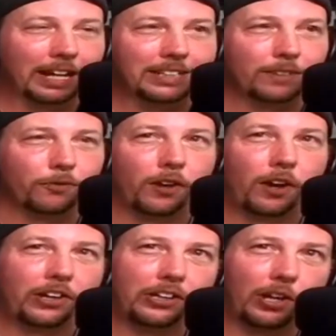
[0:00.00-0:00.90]
I said, for
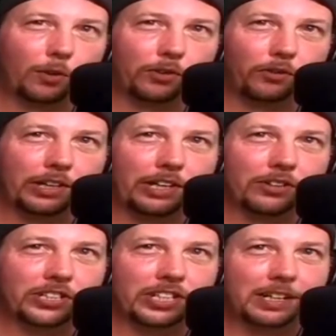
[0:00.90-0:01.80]
all you know, in 3
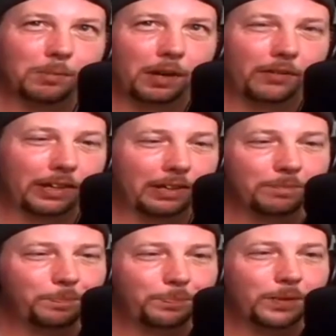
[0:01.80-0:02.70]
years he can probably
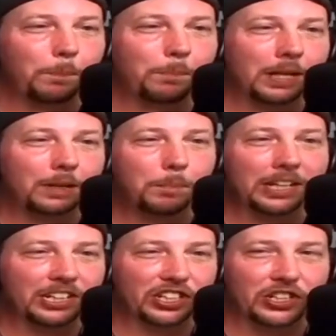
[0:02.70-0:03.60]
be the
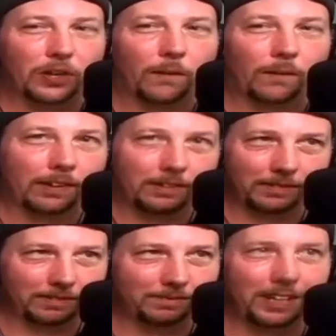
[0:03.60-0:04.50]
biggest star
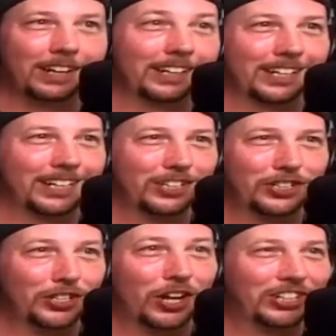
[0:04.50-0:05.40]
in
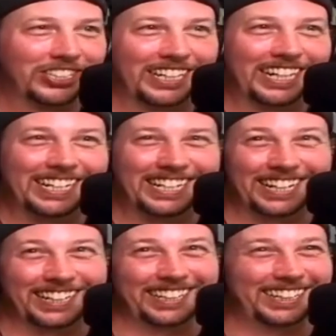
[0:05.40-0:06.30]
his John
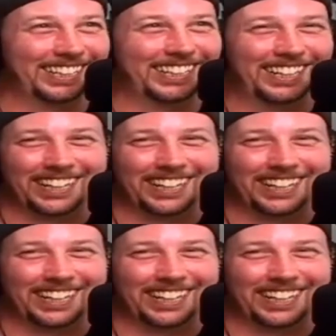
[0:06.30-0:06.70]
Cena.